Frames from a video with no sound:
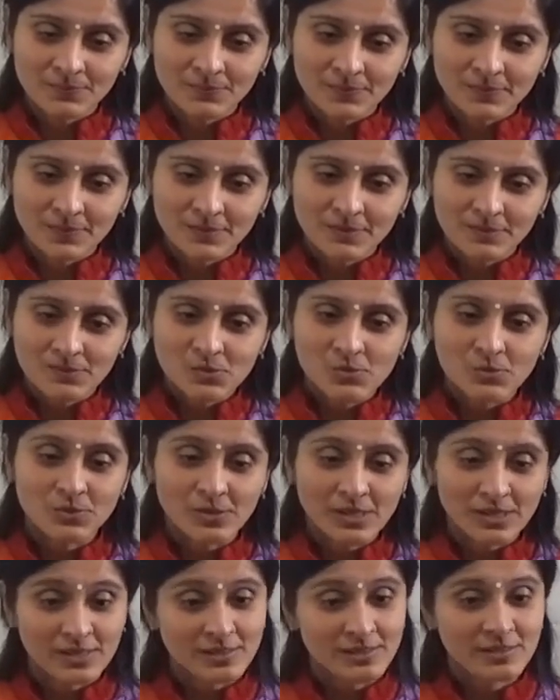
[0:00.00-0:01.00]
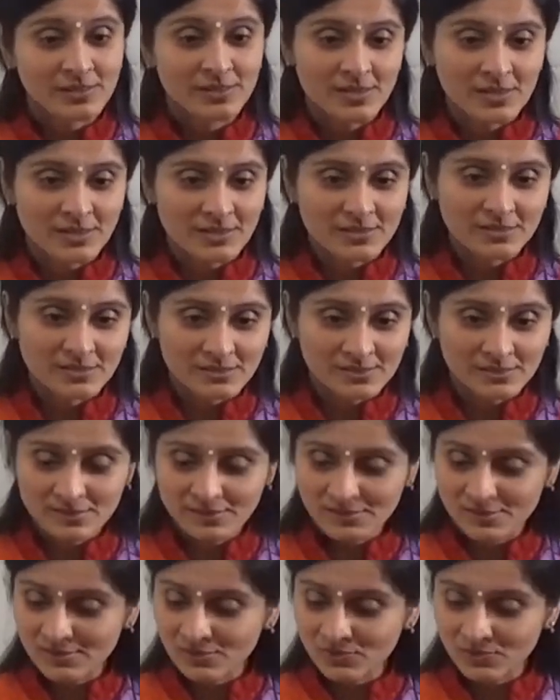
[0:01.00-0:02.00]
Yeah? So recognize this.
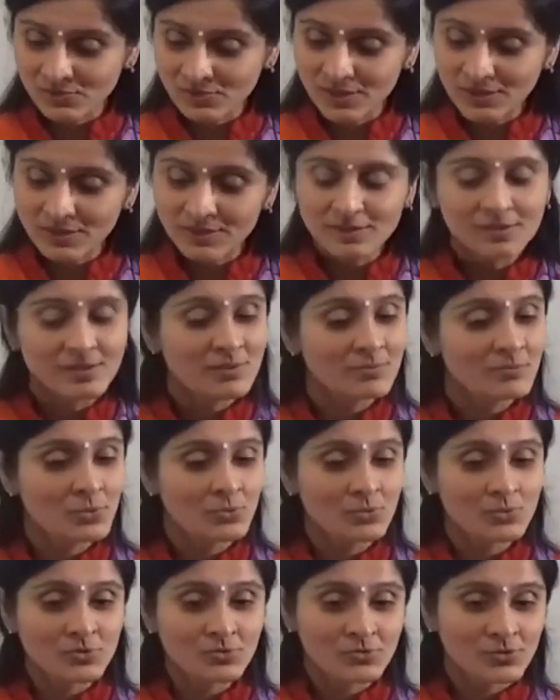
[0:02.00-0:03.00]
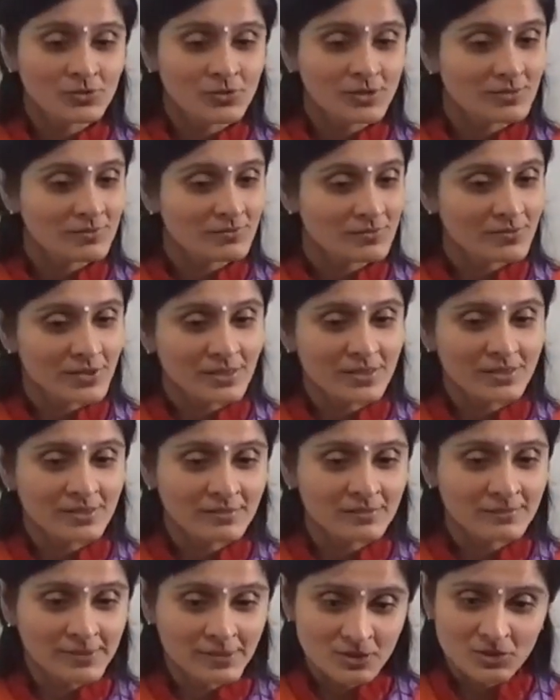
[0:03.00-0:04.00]
This is very beautiful and very
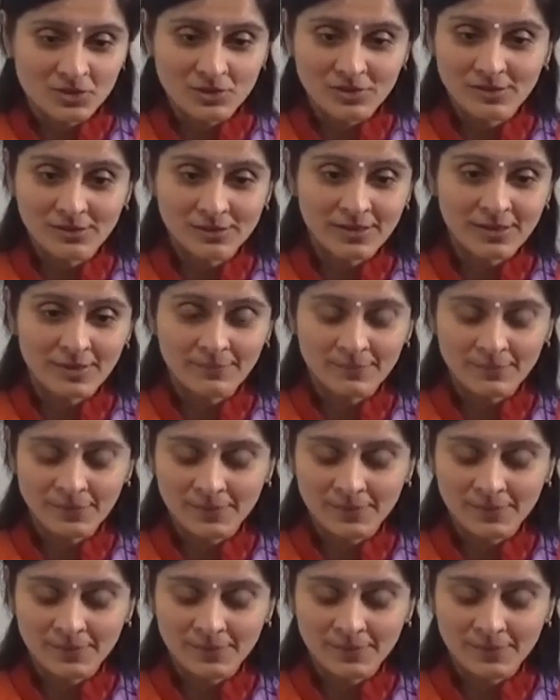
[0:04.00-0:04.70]
much in depth.